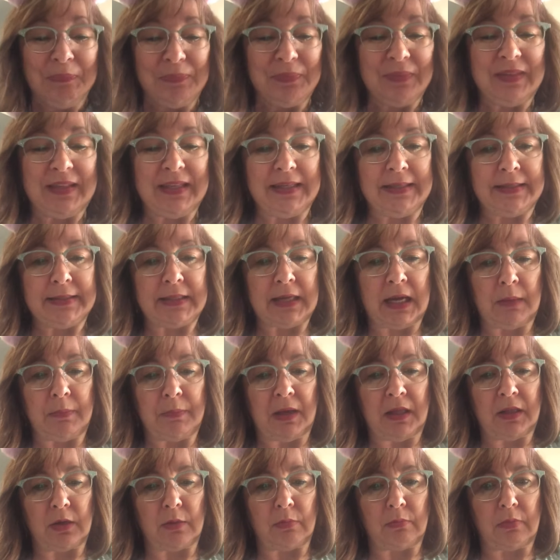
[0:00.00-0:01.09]
This time,
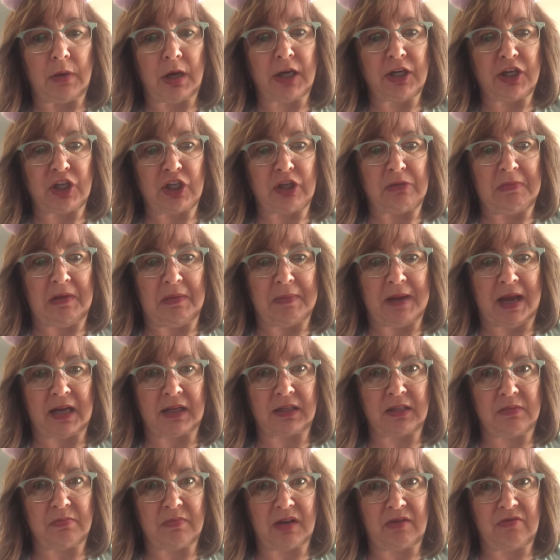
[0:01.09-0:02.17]
Mother marched me back
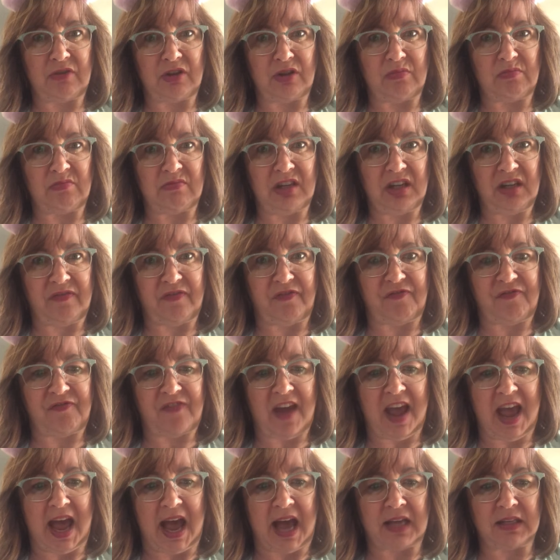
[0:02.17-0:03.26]
to my room real
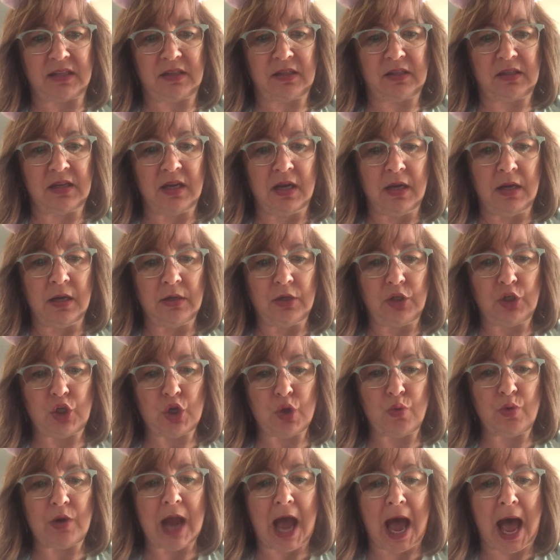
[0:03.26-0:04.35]
fast.
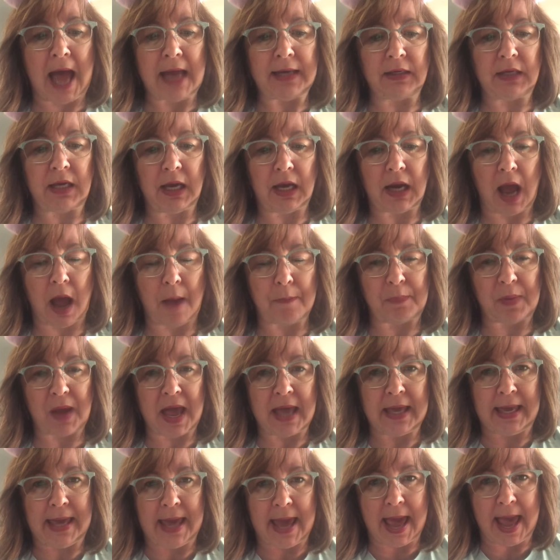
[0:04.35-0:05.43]
Do not get up
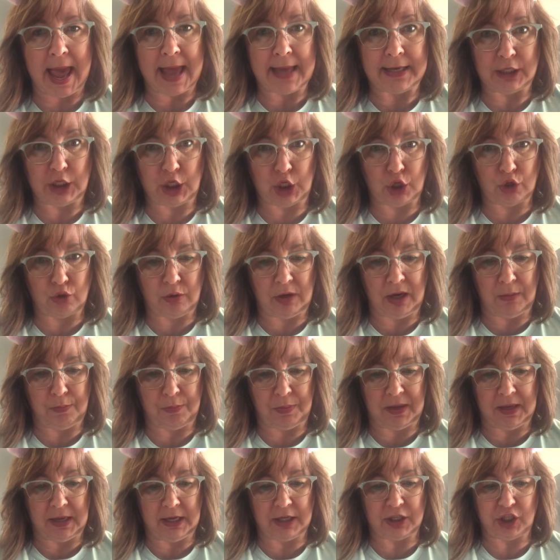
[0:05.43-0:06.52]
again, Junie
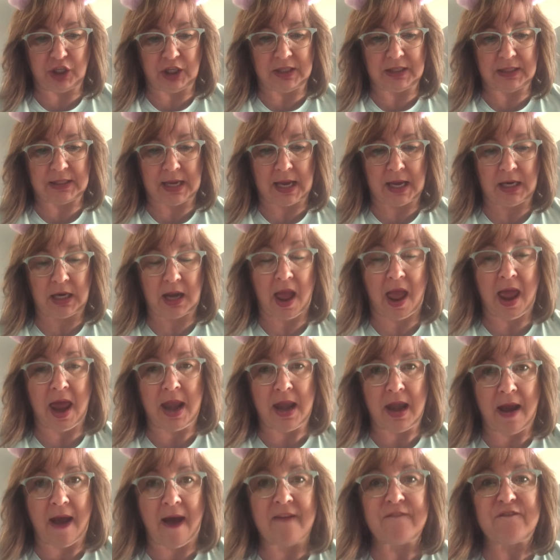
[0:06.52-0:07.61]
B., she said.
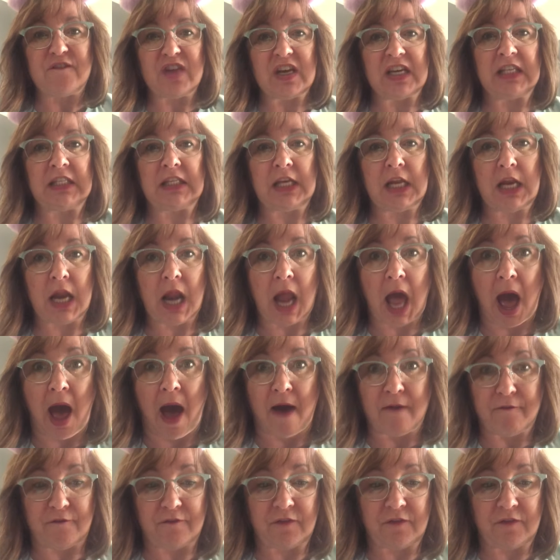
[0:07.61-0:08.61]
Enough is enough.